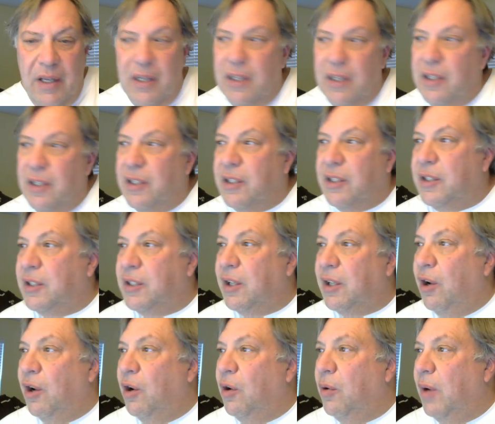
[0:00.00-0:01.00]

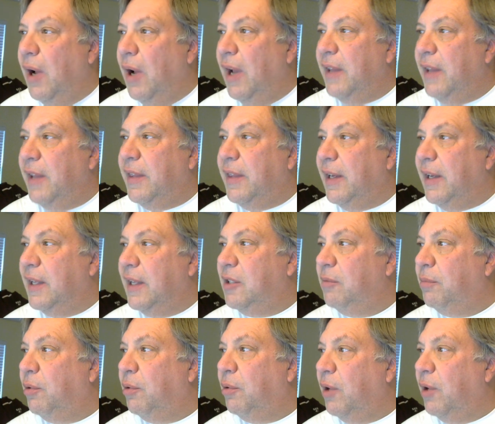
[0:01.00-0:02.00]
So I think it's
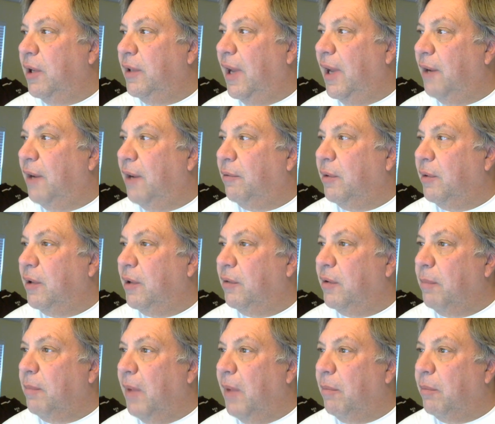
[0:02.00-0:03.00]
important that we
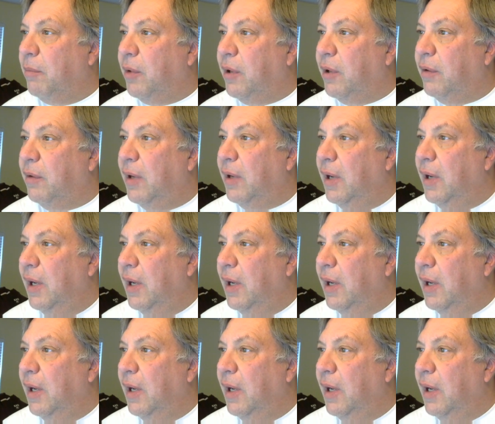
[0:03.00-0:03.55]
remember